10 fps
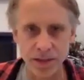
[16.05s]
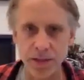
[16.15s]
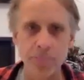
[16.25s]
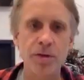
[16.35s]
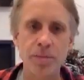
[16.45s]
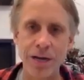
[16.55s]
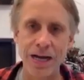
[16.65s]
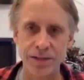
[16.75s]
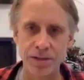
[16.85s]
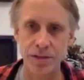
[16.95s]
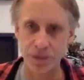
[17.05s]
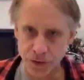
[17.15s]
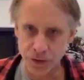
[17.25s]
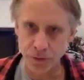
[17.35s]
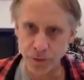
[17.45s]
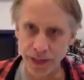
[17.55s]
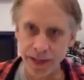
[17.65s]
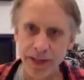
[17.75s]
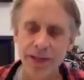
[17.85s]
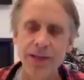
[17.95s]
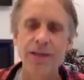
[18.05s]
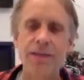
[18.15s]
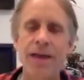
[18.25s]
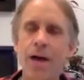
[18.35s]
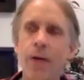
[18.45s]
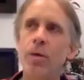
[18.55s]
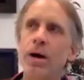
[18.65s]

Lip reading: simple practice in a certain way that